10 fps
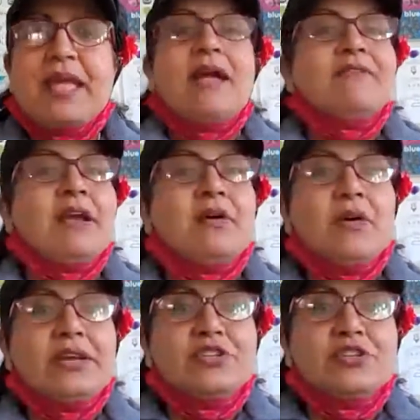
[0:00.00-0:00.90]
We are
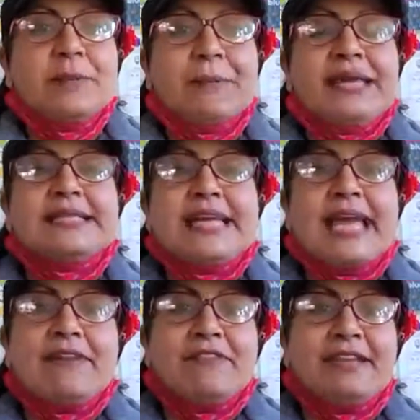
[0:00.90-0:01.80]
going to repeat
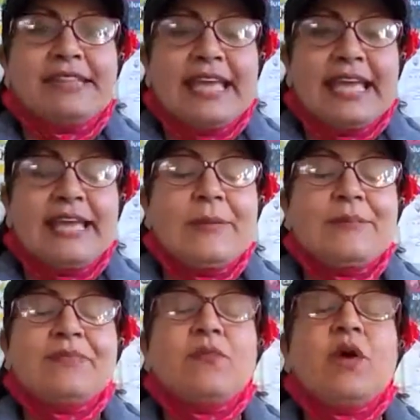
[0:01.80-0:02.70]

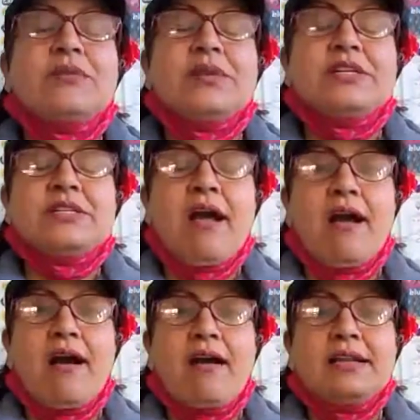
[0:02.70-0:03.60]
everything what we
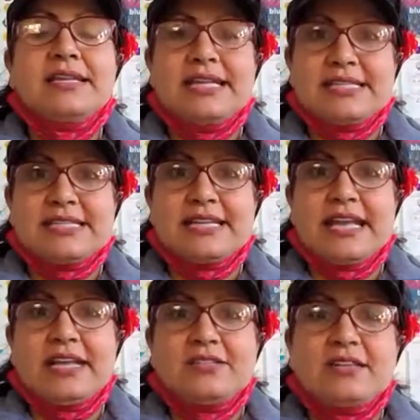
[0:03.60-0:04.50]
talked
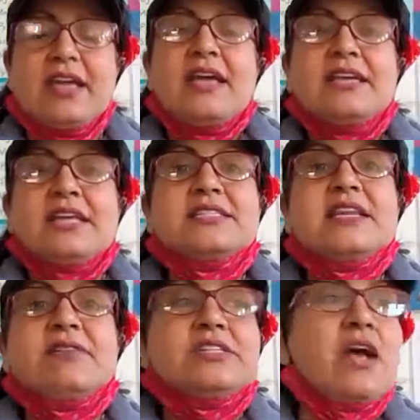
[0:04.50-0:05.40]
yesterday.
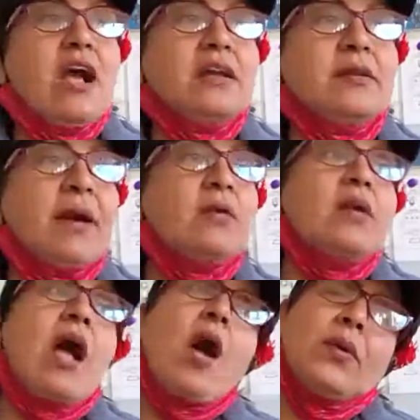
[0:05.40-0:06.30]
Yesterday we talked
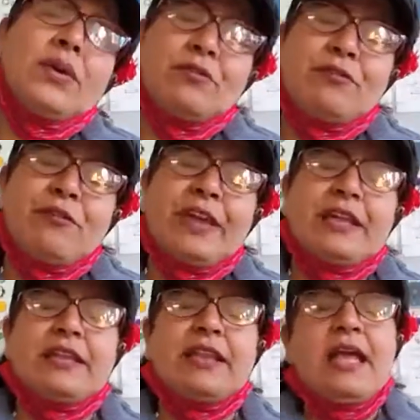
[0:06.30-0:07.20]
about how you
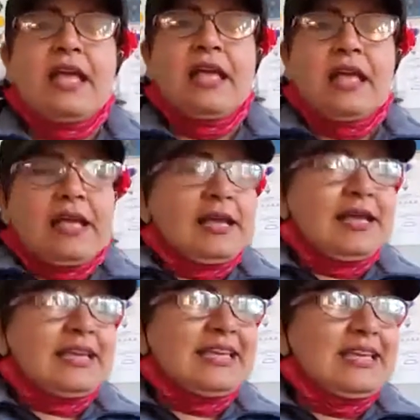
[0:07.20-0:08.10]
feel
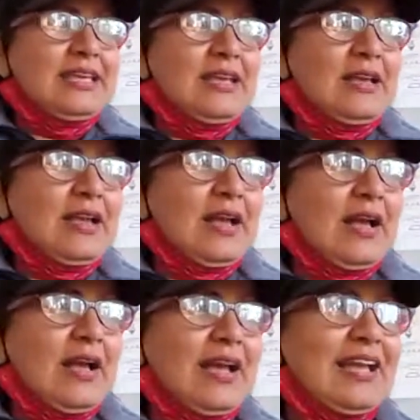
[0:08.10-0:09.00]
that's
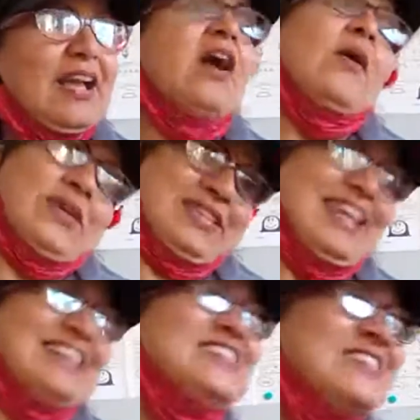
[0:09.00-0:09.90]
fine. Okay,
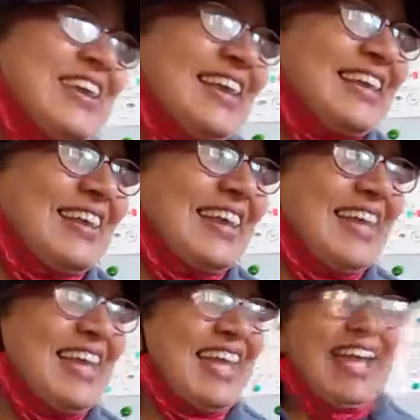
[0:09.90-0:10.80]
that's okay.
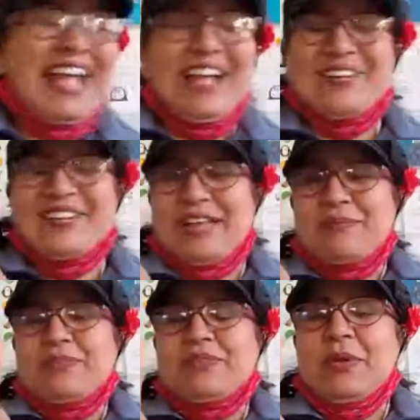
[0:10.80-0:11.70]
Okay,
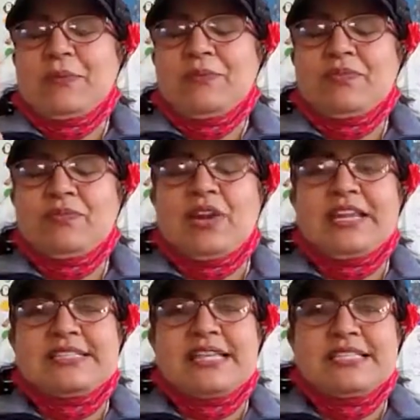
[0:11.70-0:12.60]
so
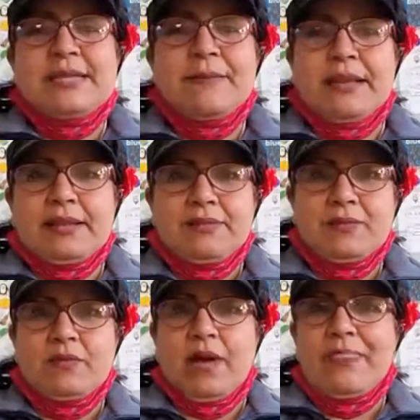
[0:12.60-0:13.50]
what is this
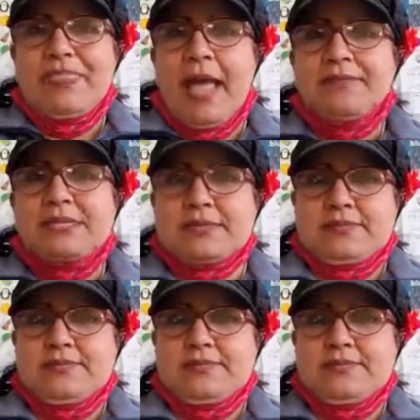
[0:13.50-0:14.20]
symbol? One thumbs.